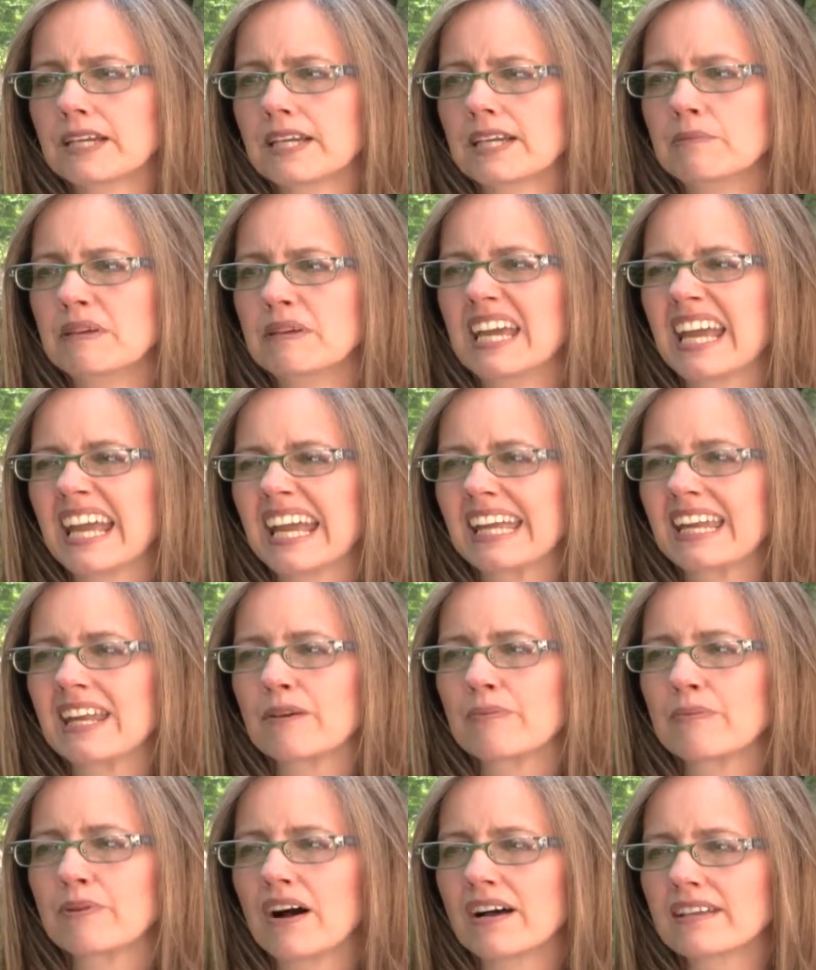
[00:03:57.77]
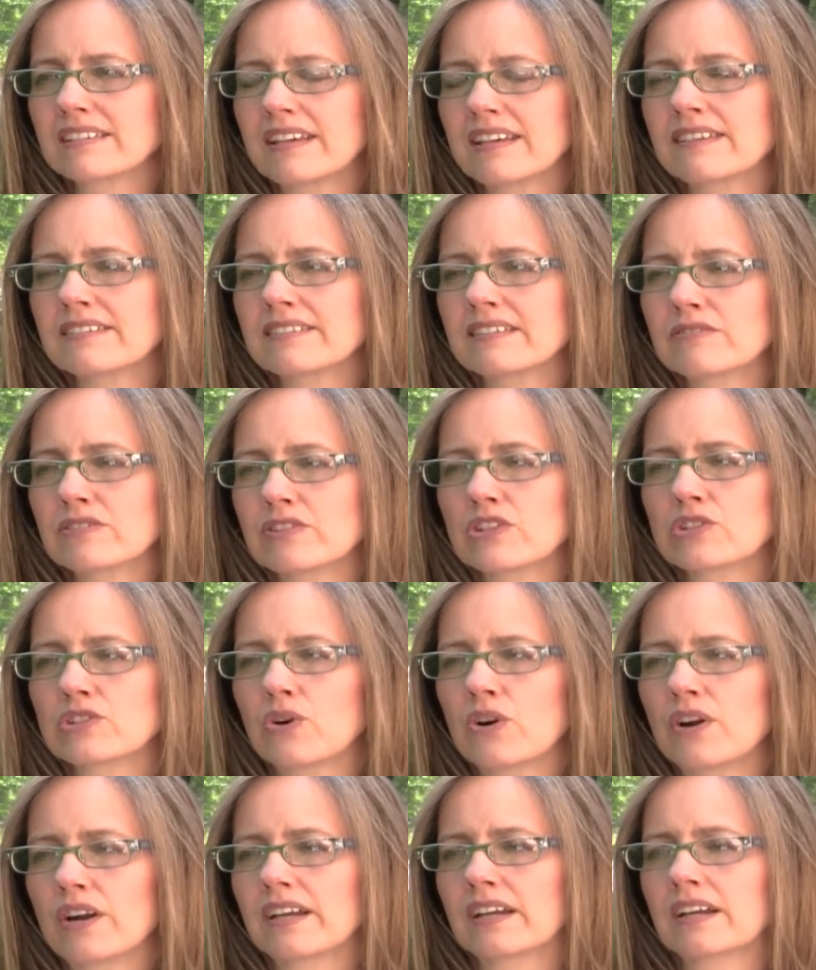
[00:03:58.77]
began the process of
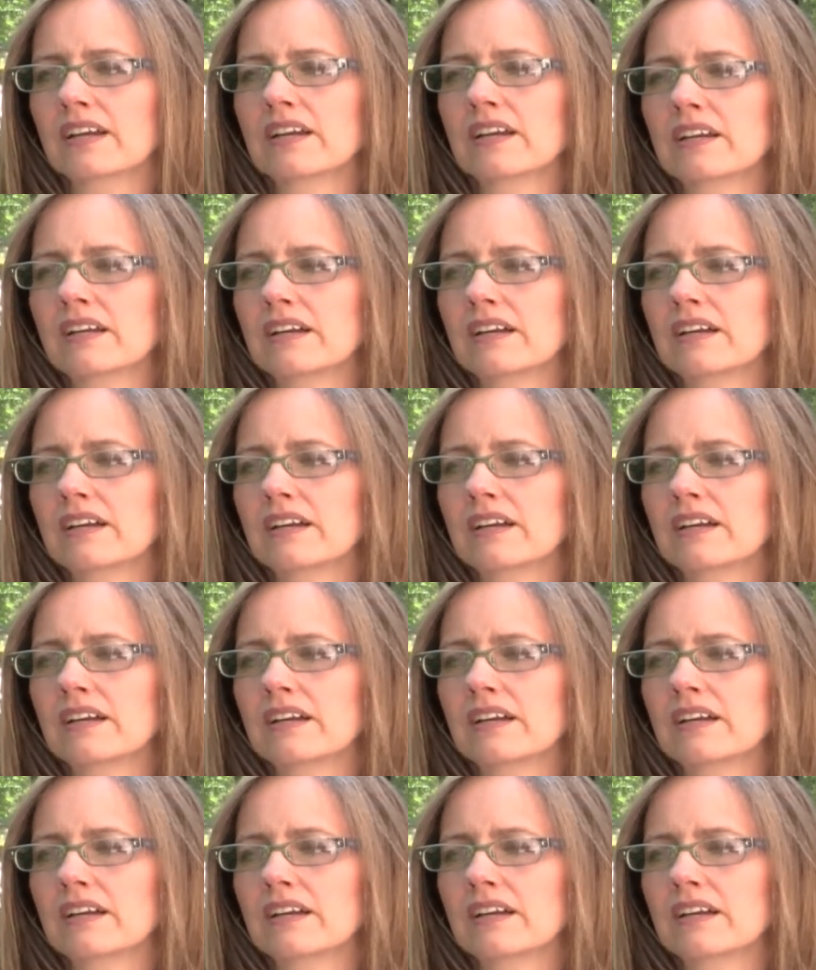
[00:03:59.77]
restoring